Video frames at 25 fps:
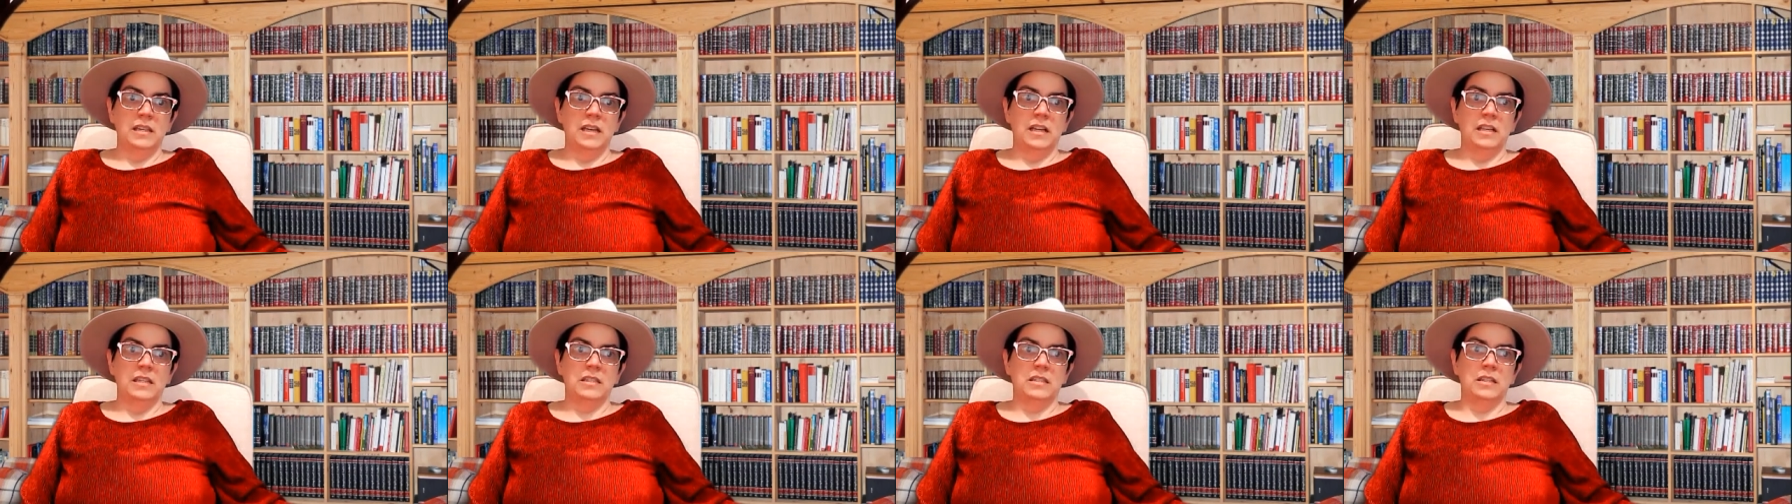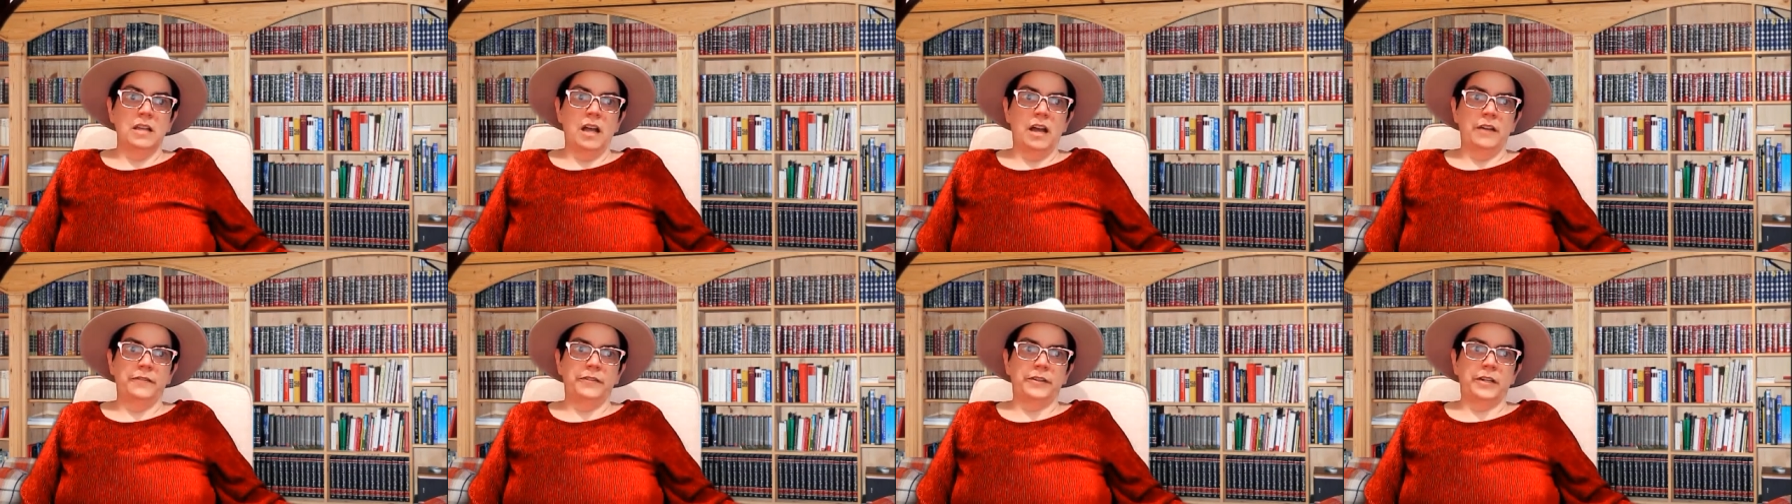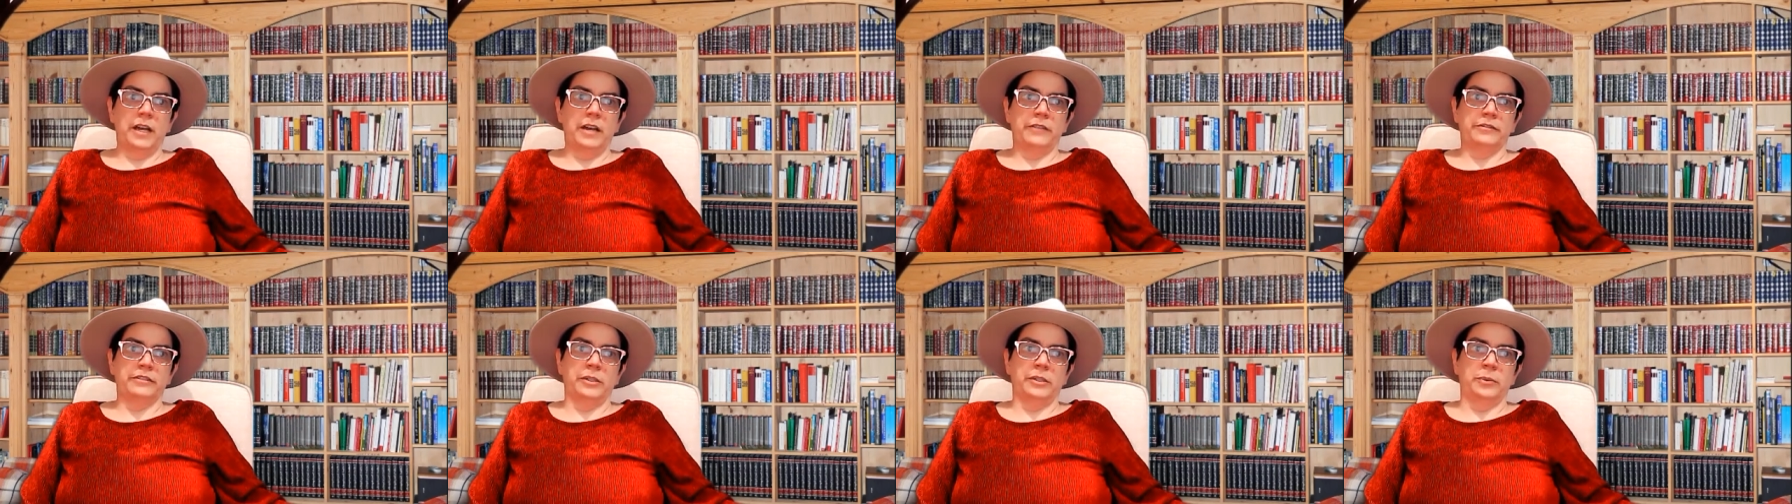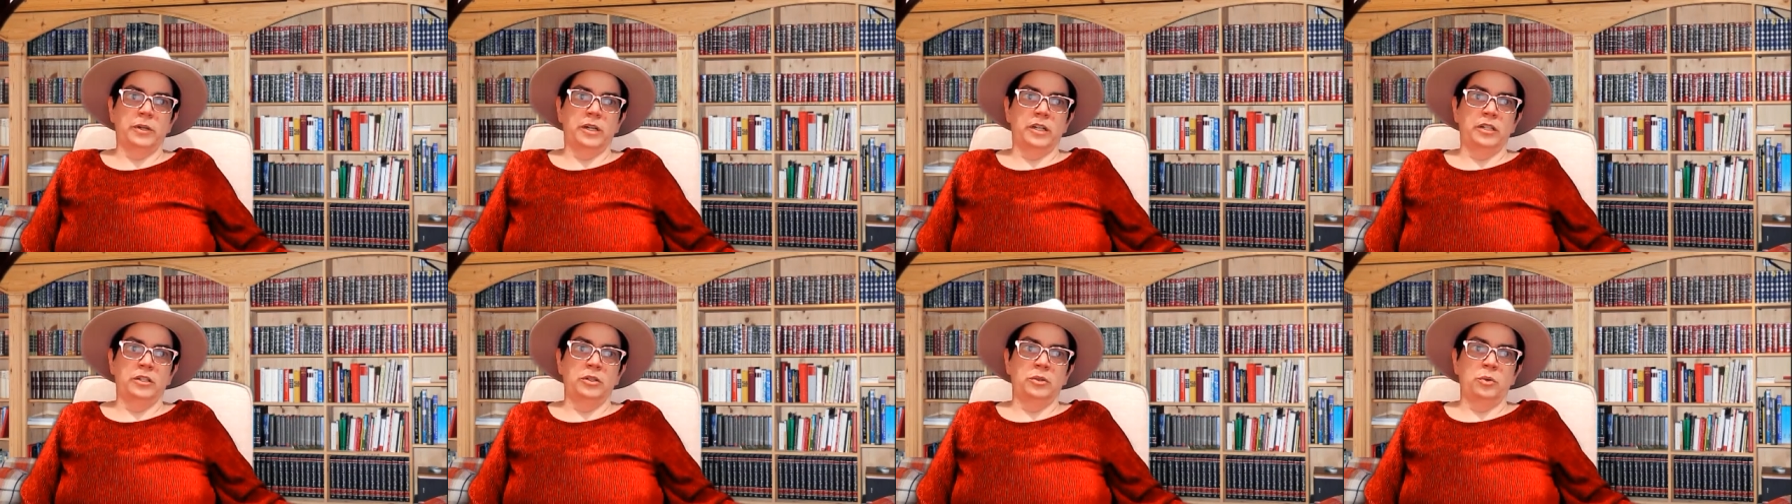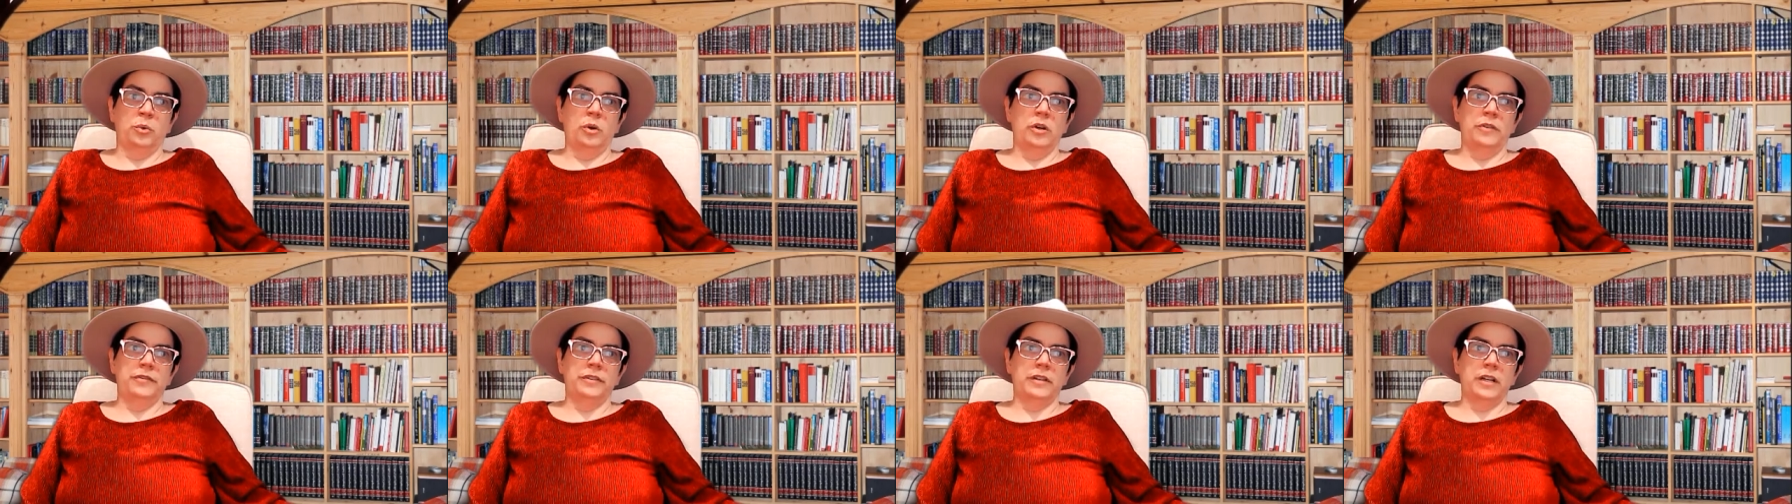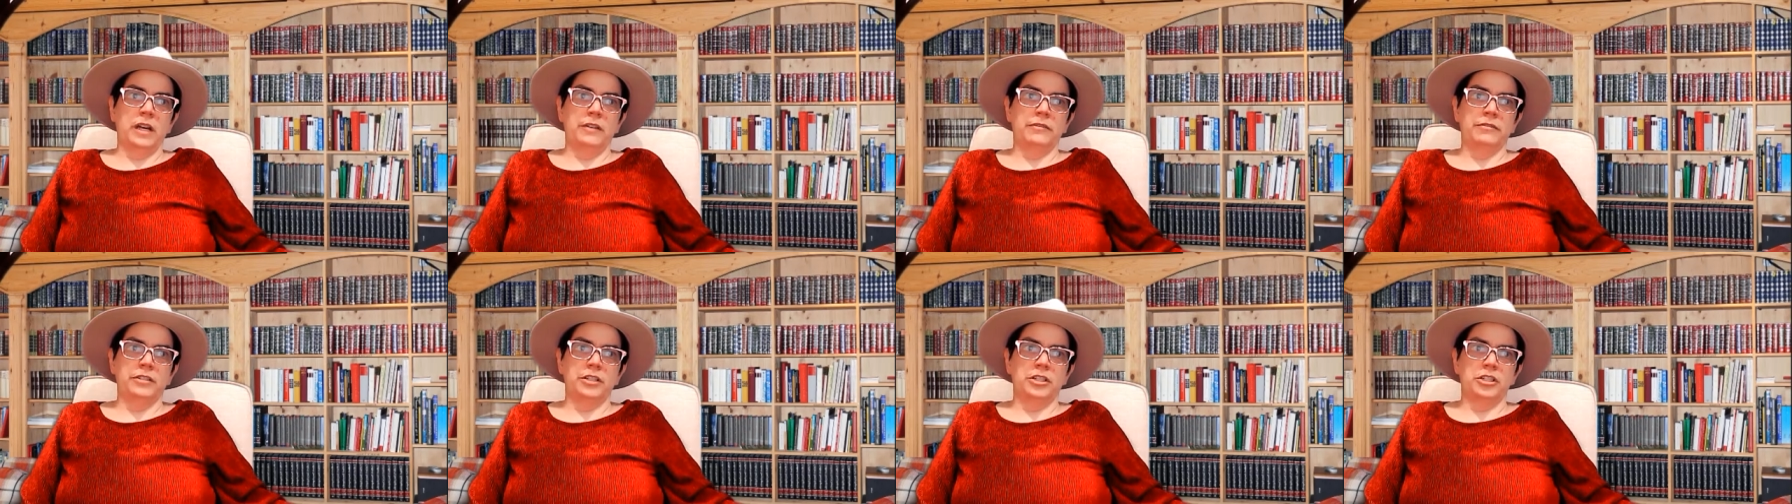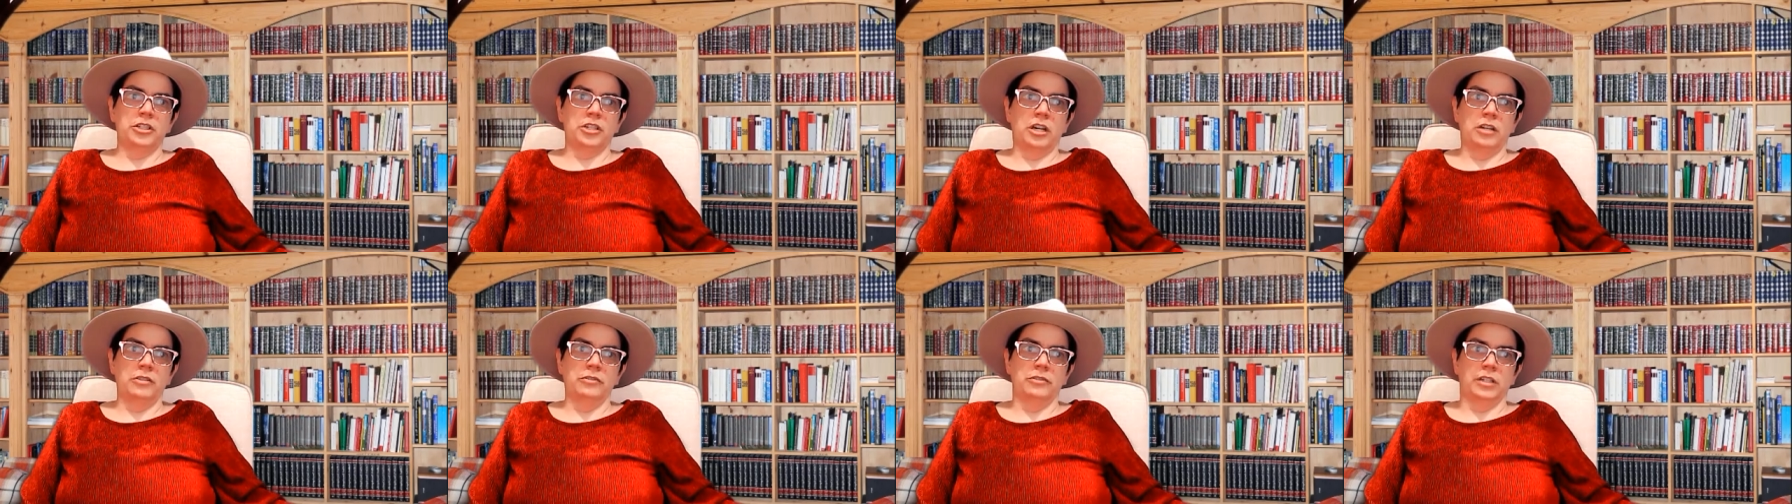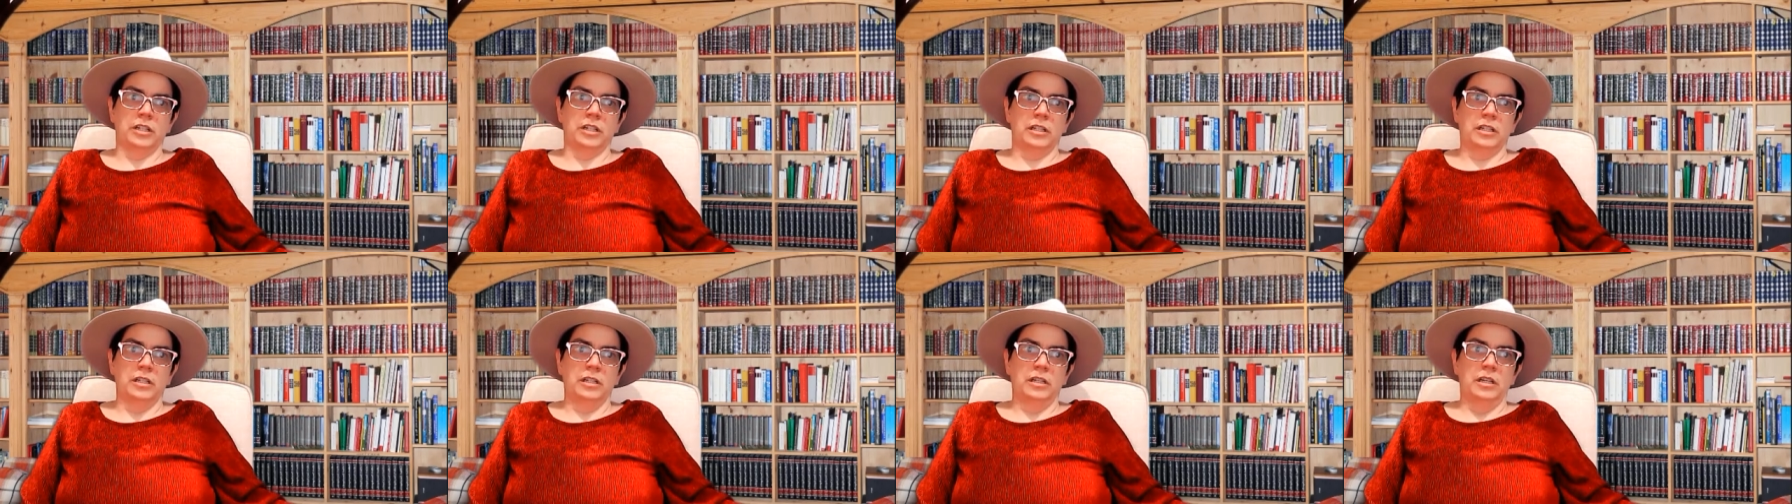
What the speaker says: it's not for everyone or for every genre.